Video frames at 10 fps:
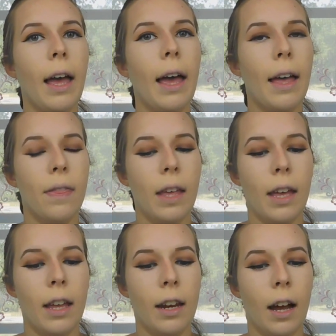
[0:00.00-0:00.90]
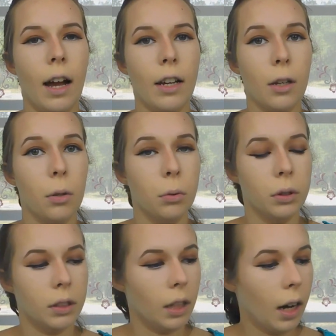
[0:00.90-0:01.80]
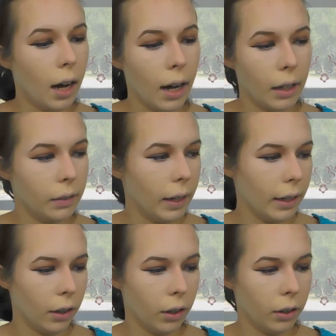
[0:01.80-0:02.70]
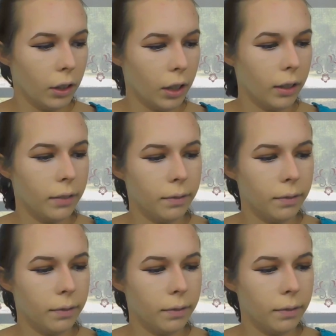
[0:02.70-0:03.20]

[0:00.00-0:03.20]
and then I use a highlighter, not